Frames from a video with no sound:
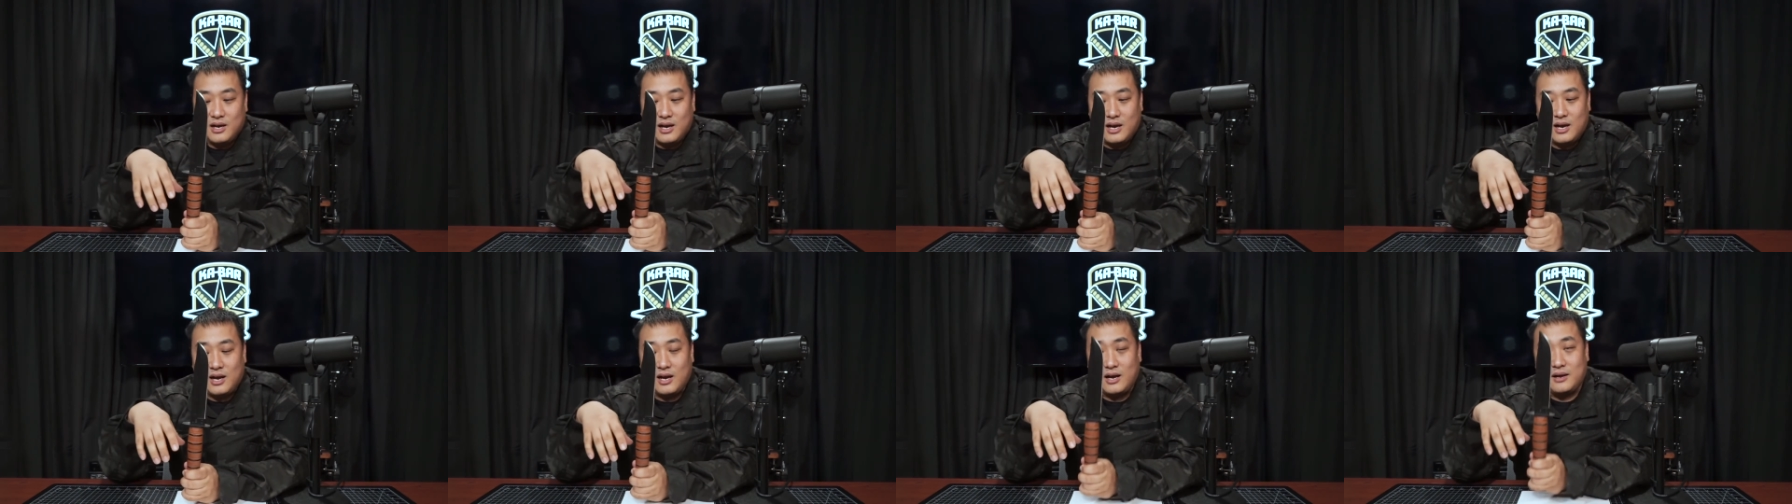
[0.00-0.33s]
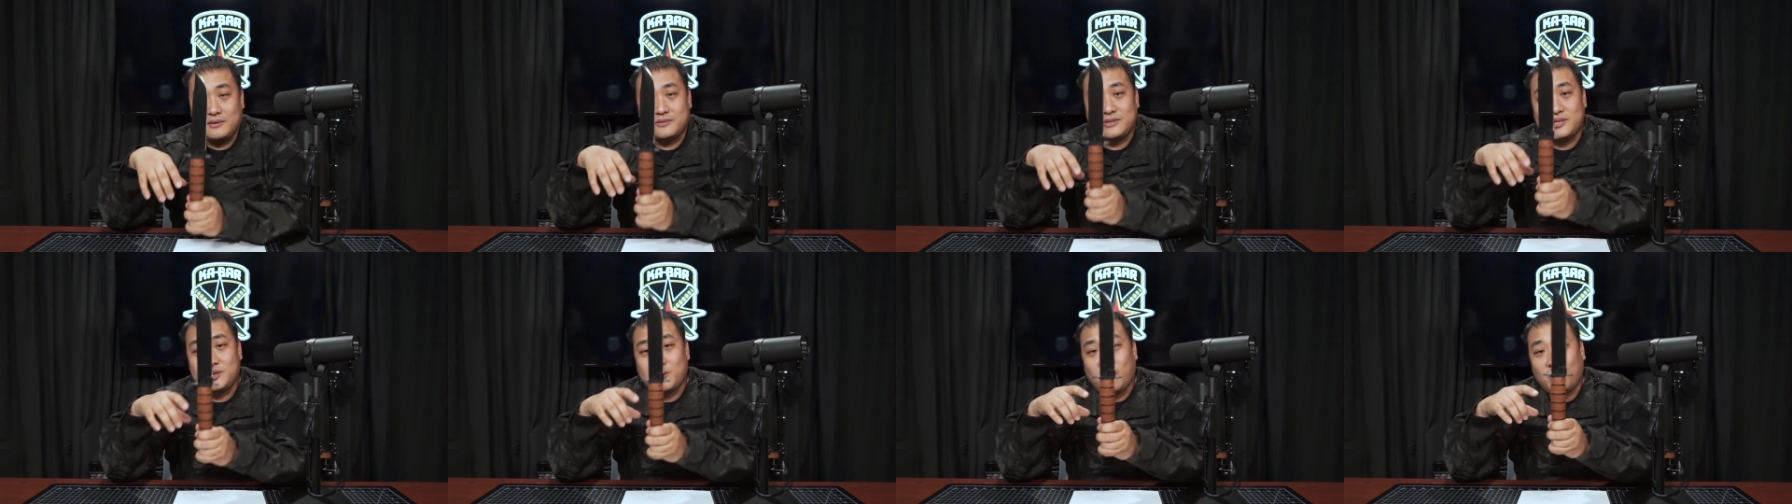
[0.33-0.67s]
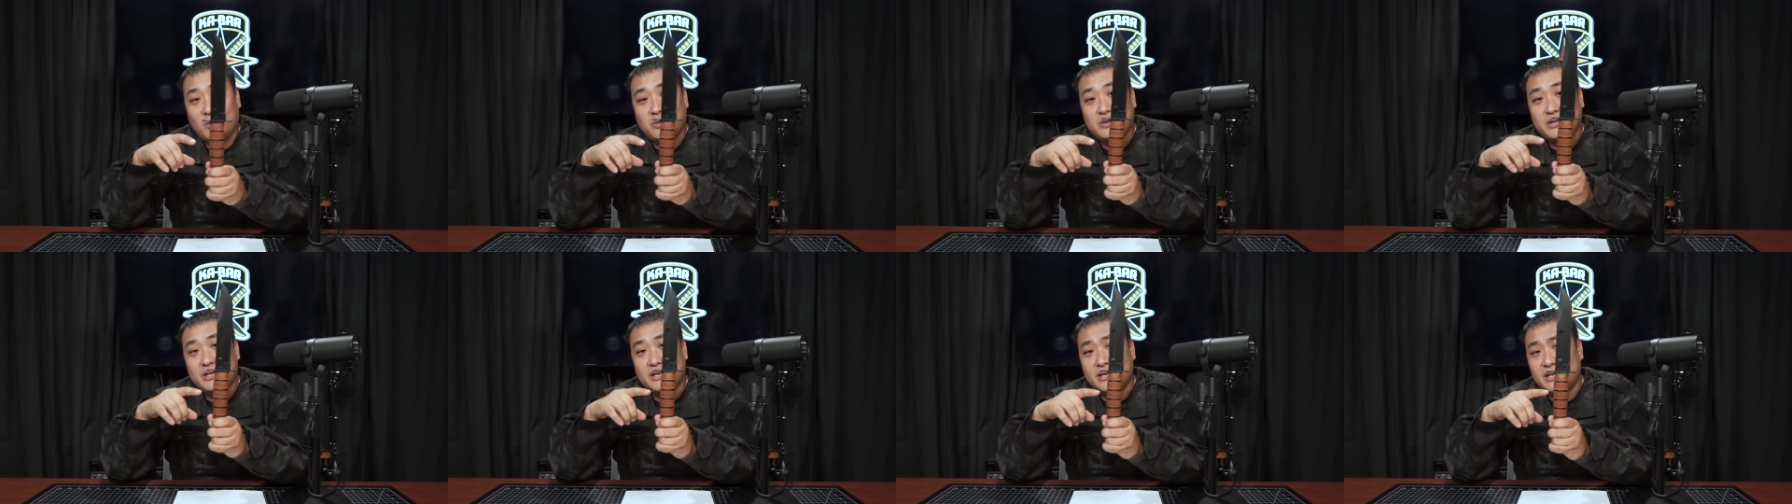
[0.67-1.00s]
The
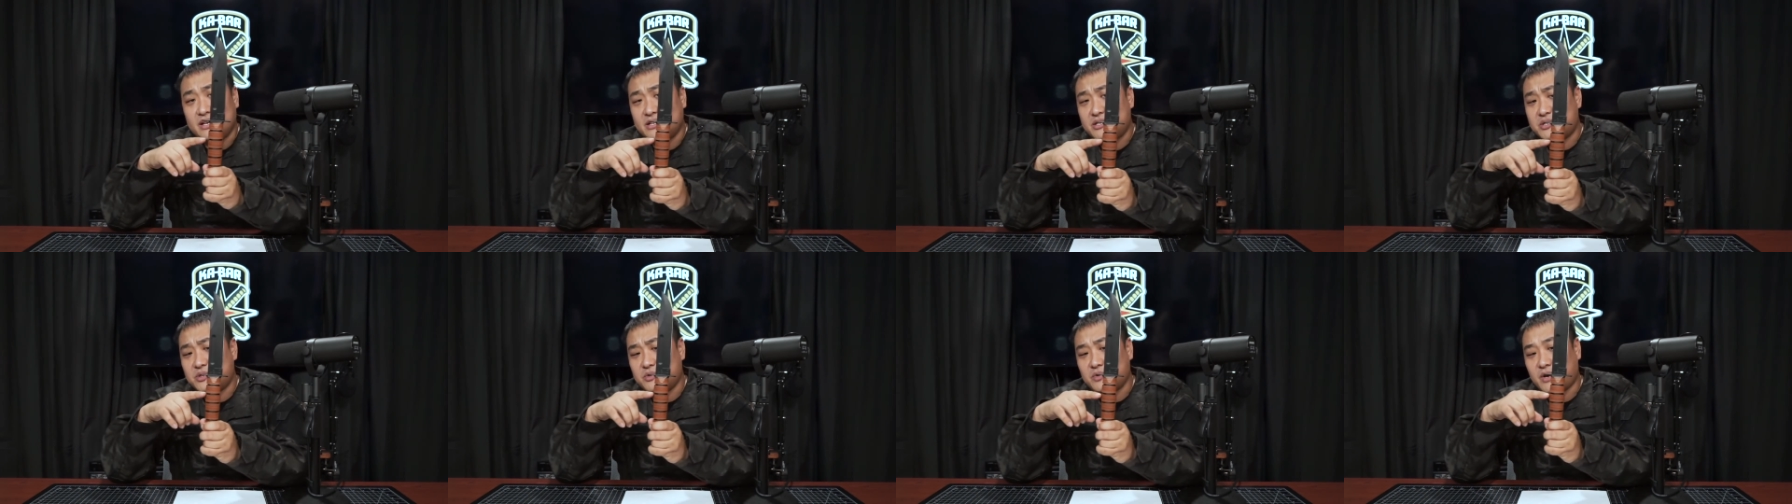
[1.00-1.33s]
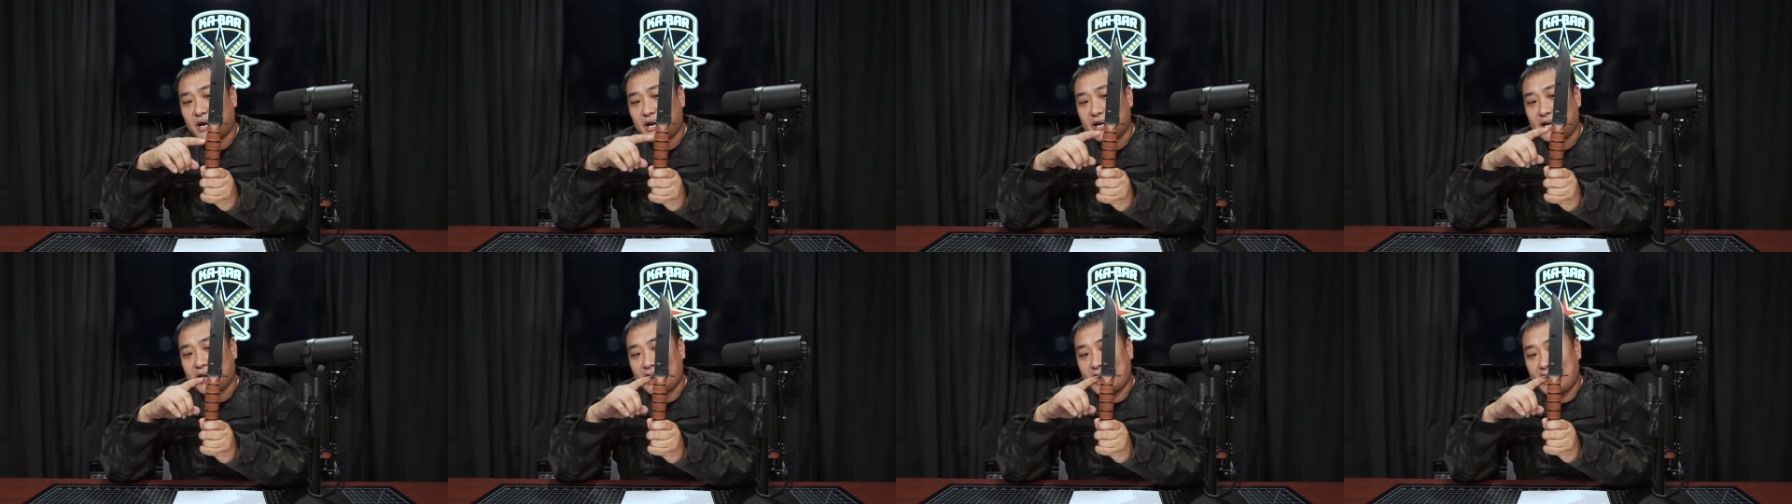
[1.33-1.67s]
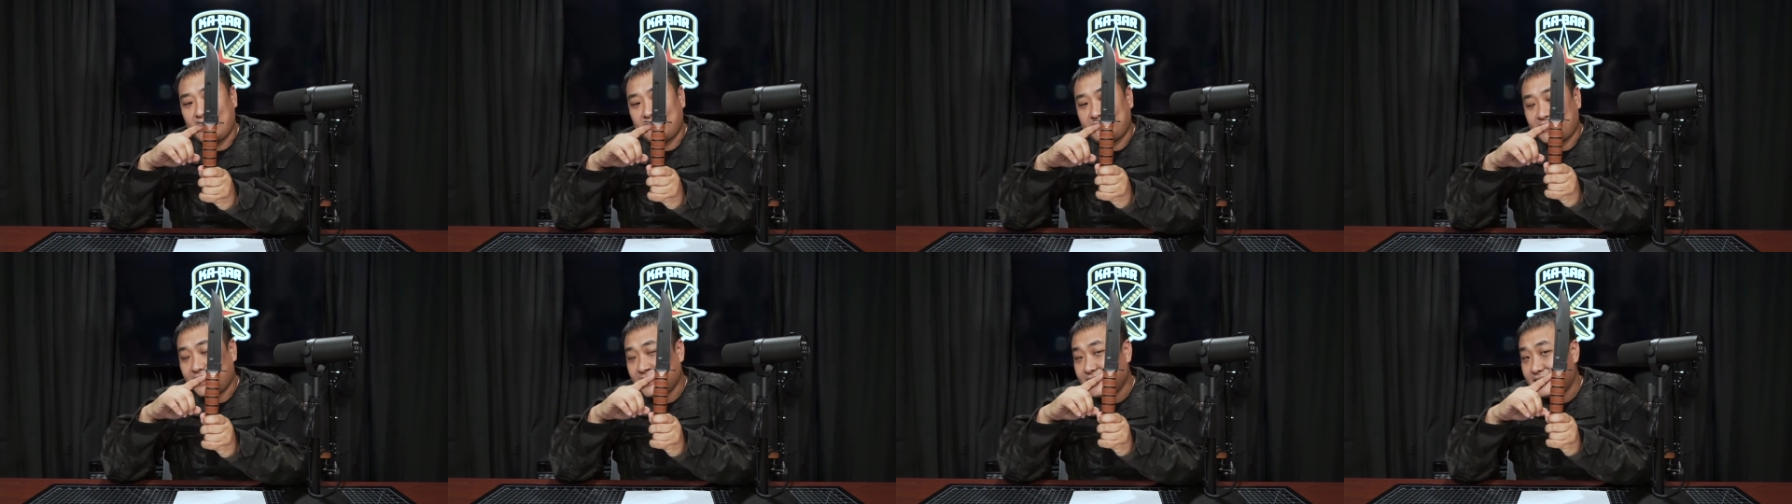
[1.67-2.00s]
only issue I
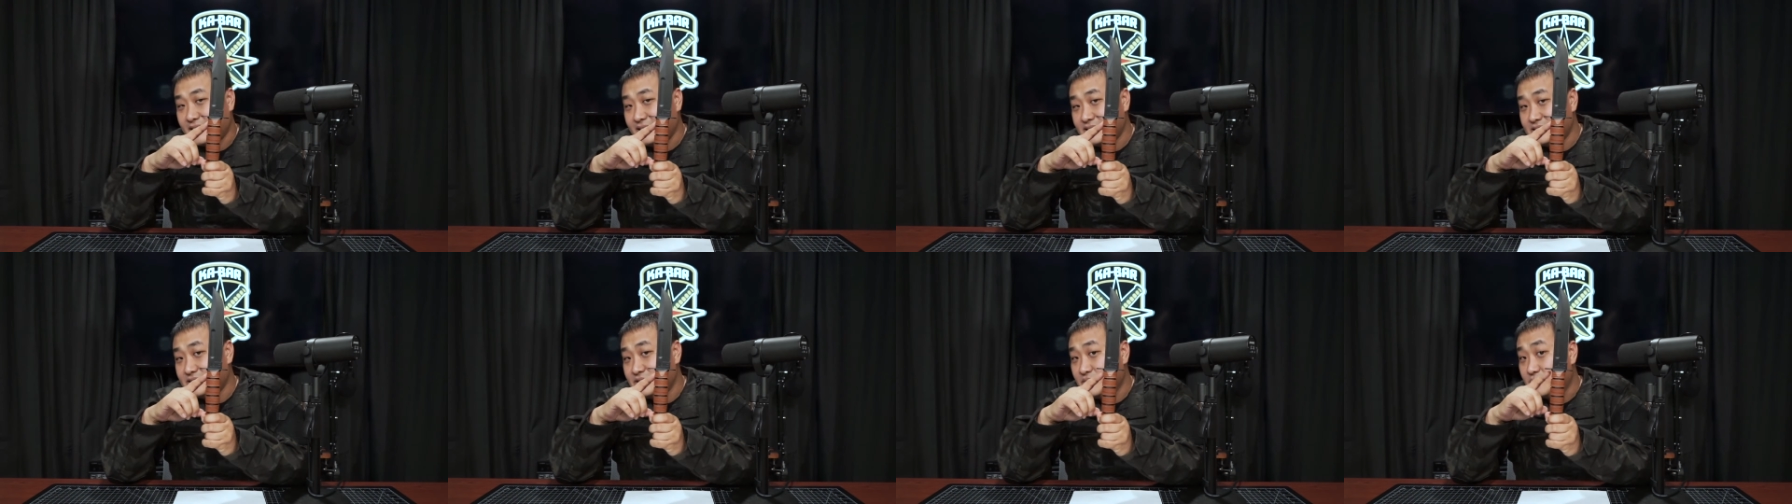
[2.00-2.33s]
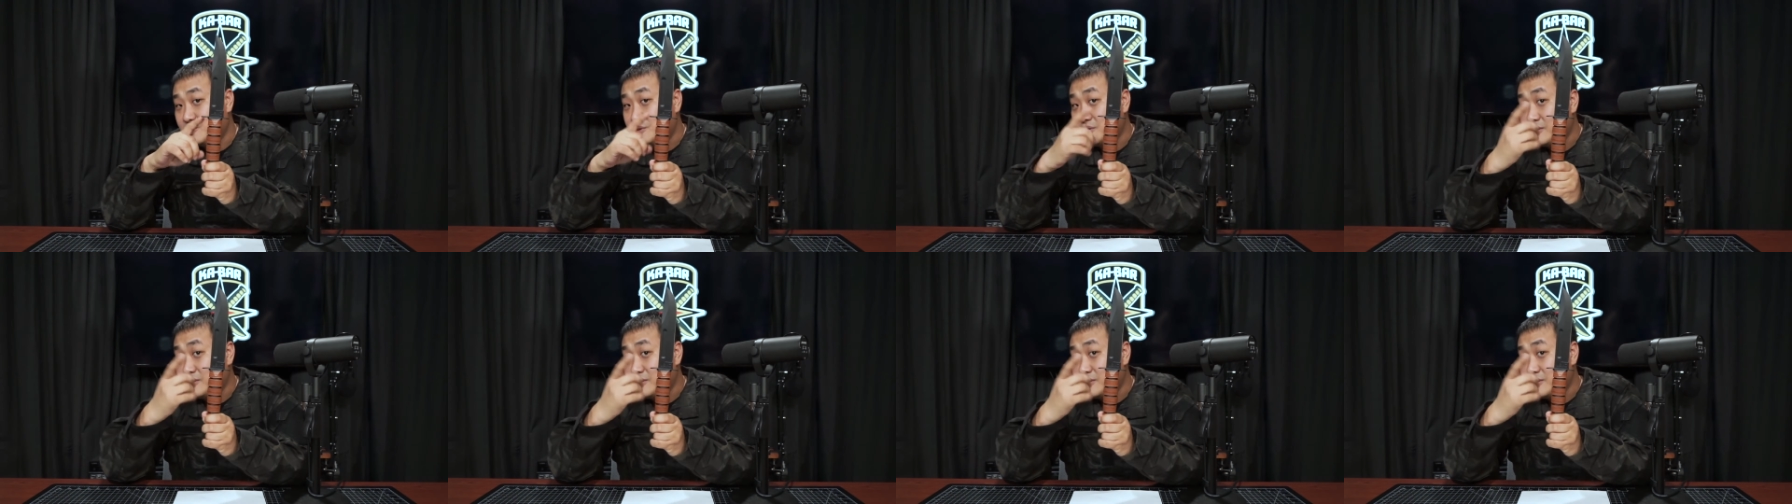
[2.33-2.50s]
have, I guess,